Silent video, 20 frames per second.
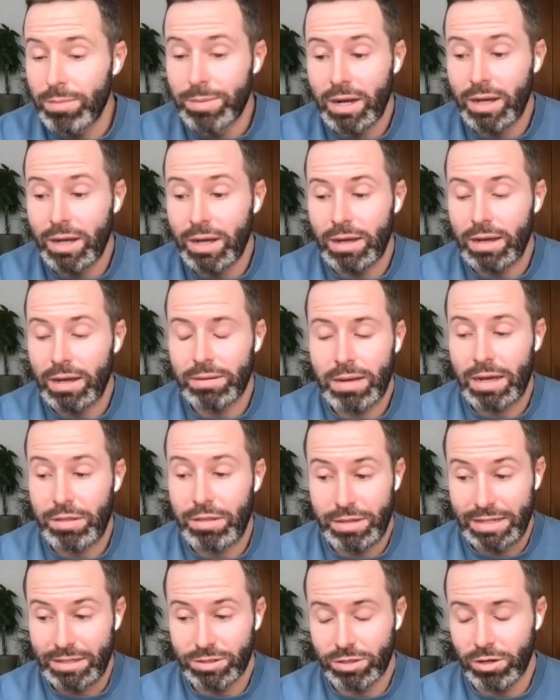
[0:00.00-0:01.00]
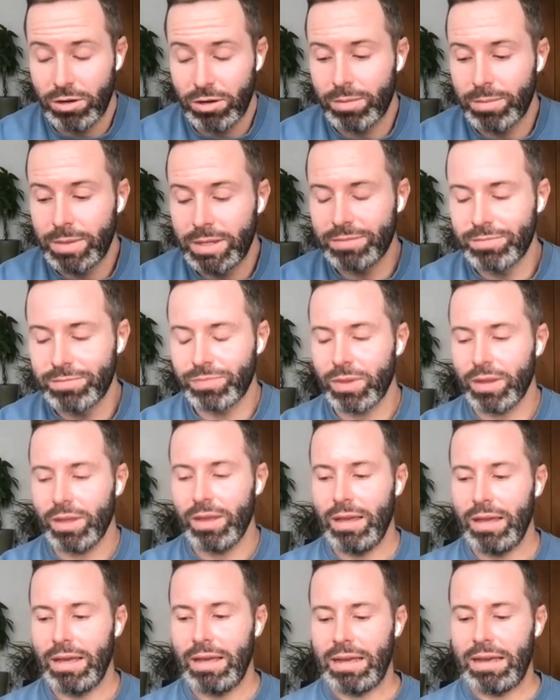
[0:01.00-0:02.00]
I mean, I think so. I mean,
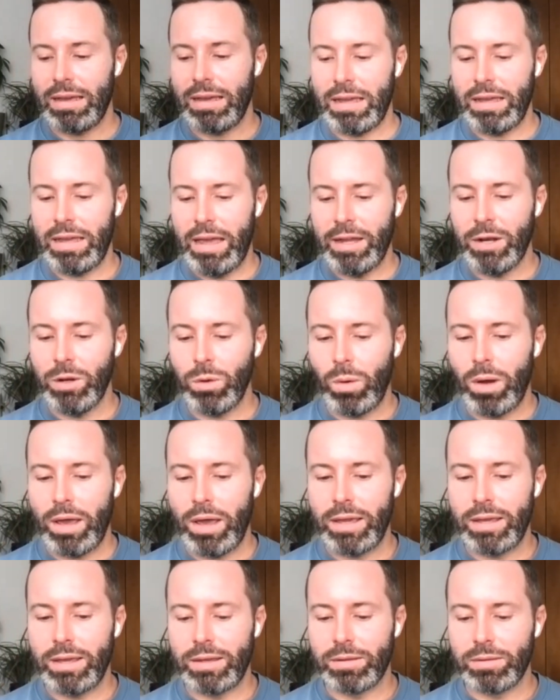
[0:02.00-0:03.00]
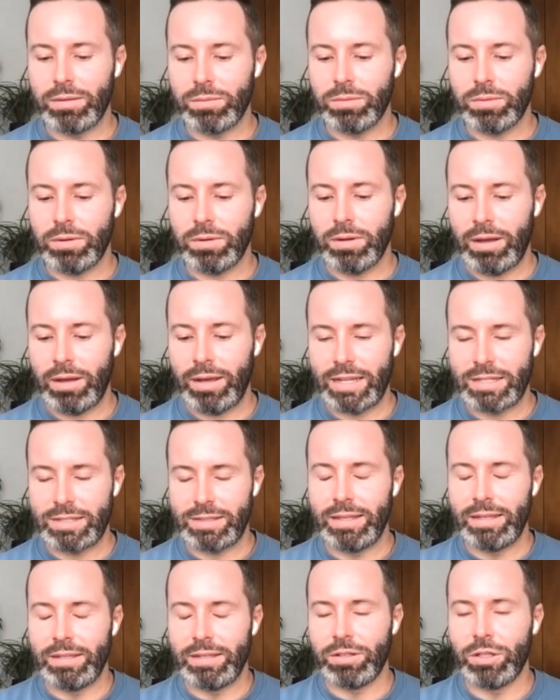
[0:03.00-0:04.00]
in a way, I guess
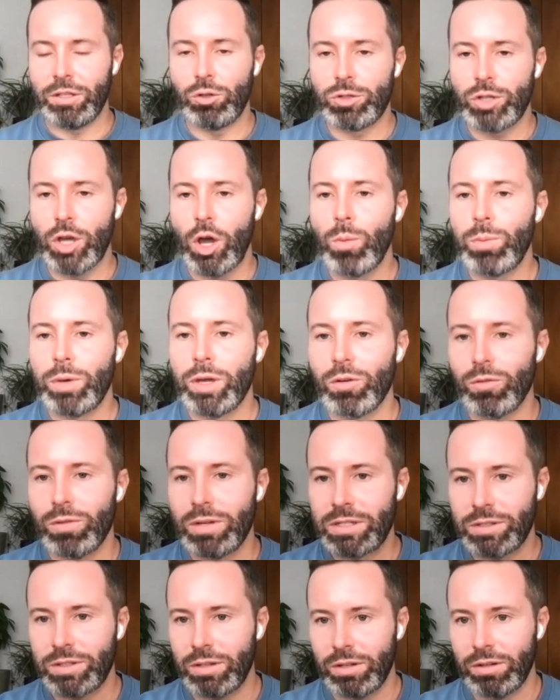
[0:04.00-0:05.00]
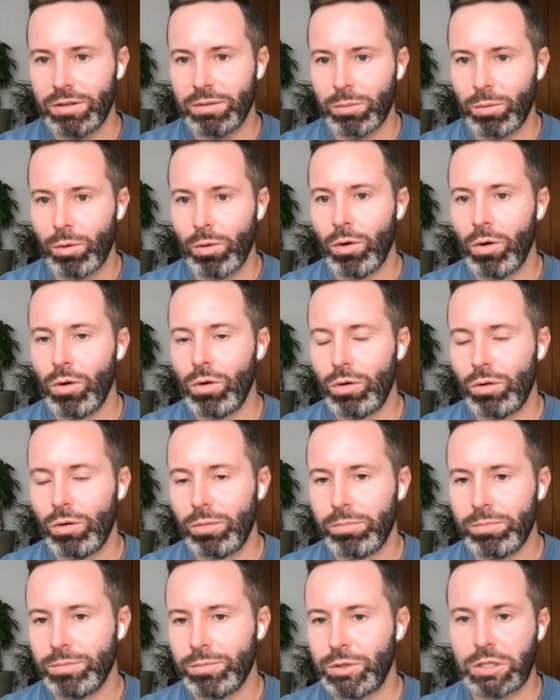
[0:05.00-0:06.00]
the utopia is that we're
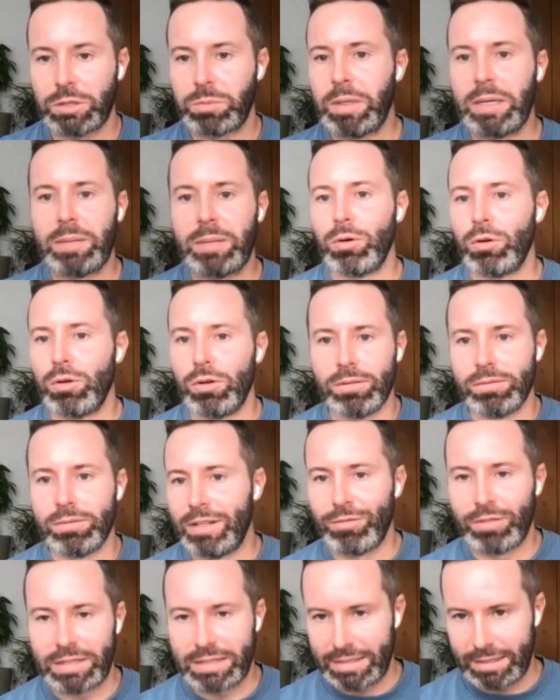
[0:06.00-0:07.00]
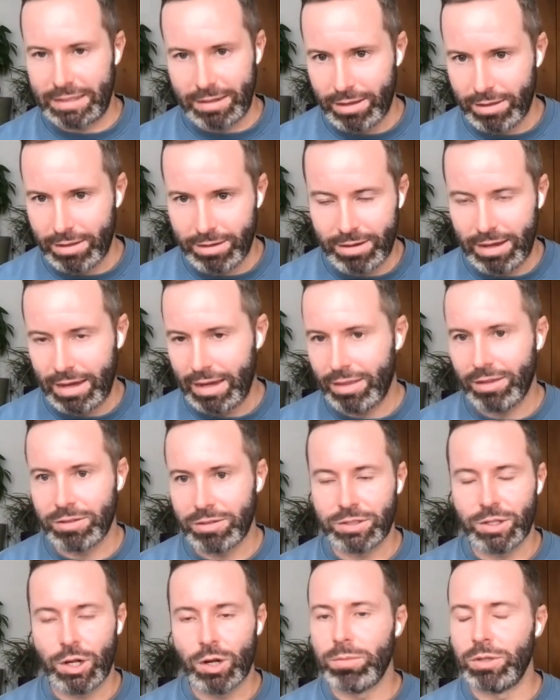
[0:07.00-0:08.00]
all just people living together, and
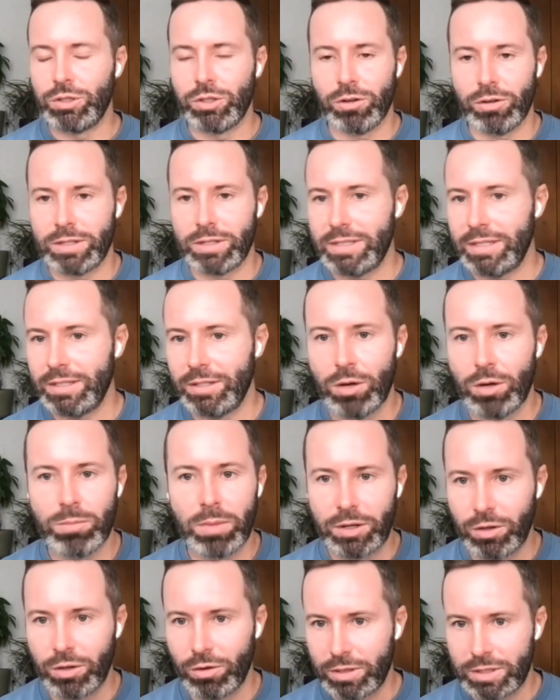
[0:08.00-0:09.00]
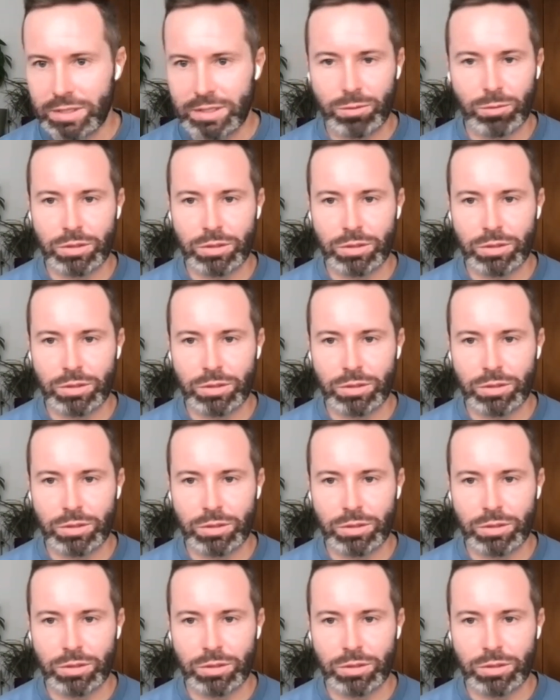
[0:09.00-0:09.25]
there's no majority, no minority.